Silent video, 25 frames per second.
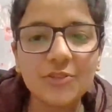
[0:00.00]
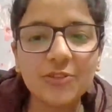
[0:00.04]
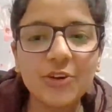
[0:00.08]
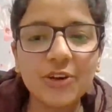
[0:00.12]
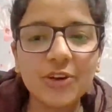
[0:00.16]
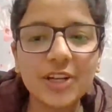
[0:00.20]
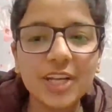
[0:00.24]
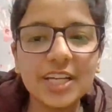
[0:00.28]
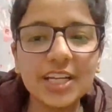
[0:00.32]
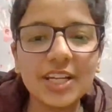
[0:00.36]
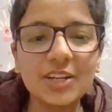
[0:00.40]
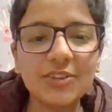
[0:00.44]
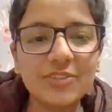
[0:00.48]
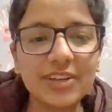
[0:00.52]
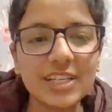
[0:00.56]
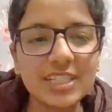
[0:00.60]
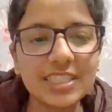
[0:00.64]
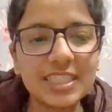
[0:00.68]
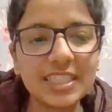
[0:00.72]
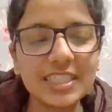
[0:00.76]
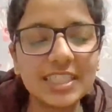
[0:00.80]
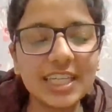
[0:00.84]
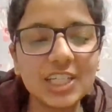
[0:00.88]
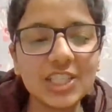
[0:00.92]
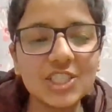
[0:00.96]
for her
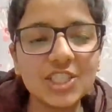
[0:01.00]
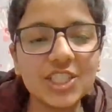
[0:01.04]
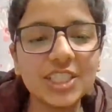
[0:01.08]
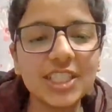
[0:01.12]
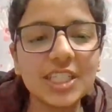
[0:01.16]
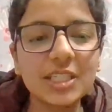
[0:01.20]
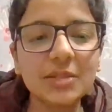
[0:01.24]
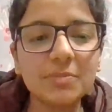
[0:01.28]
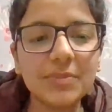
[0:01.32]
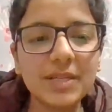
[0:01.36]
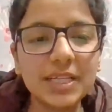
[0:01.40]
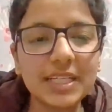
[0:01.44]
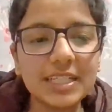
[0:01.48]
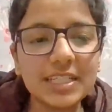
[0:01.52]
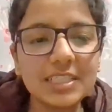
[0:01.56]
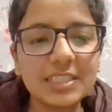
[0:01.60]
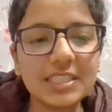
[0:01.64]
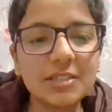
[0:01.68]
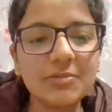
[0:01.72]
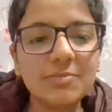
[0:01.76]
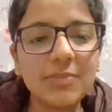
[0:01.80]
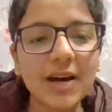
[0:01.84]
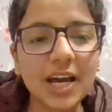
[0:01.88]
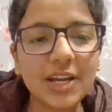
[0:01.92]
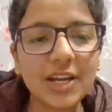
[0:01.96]
investigation in
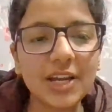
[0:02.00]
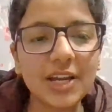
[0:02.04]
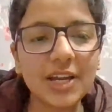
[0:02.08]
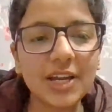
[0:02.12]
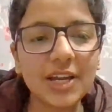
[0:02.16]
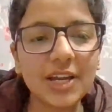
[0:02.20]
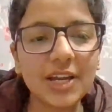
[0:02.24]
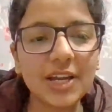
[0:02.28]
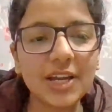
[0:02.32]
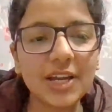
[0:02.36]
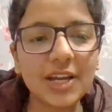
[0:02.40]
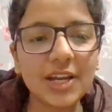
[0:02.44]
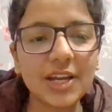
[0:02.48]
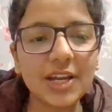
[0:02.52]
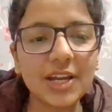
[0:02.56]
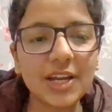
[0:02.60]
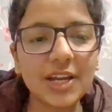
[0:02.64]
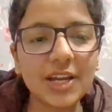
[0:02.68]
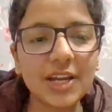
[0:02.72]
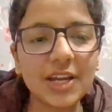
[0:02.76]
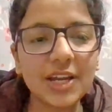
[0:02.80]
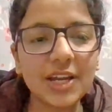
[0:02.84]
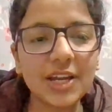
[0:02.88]
PDC biology.